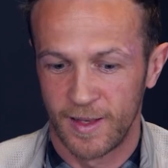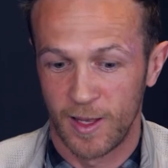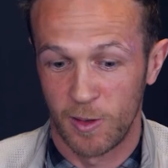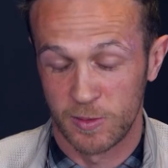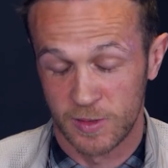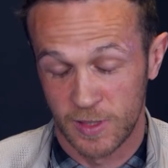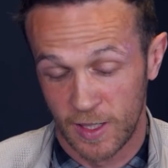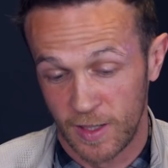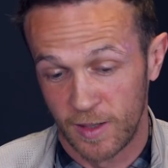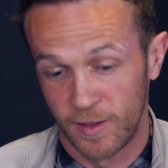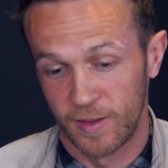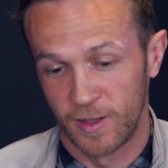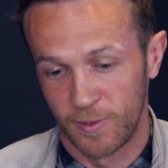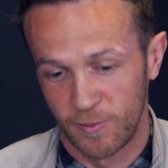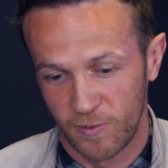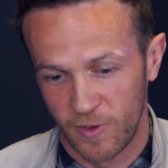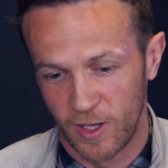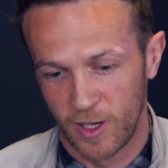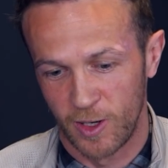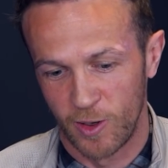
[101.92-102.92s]
I was like,
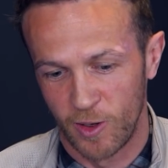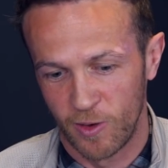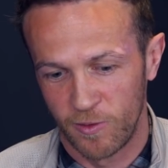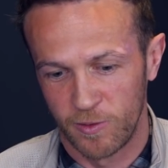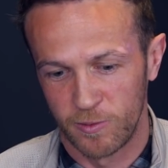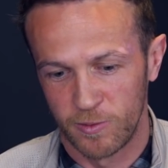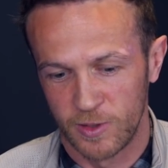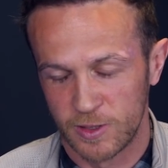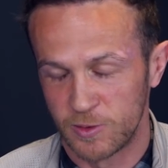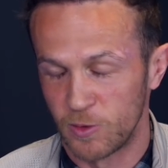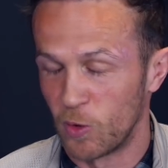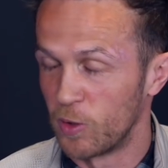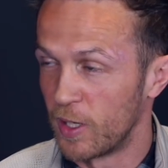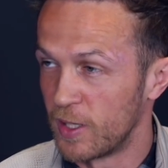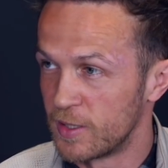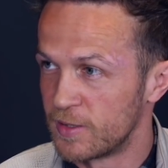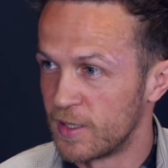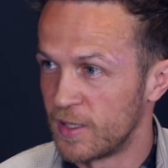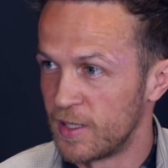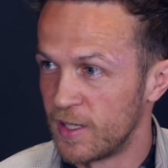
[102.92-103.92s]
right, fair enough. It's not
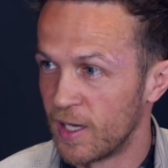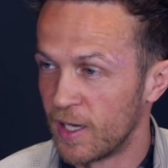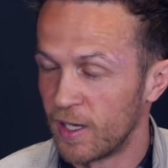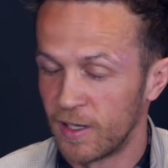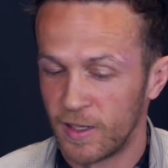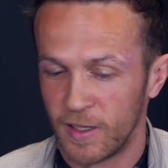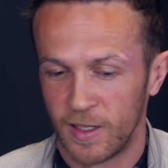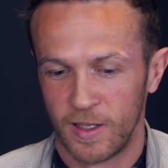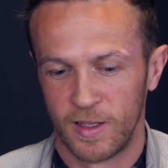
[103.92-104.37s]
nice to hear.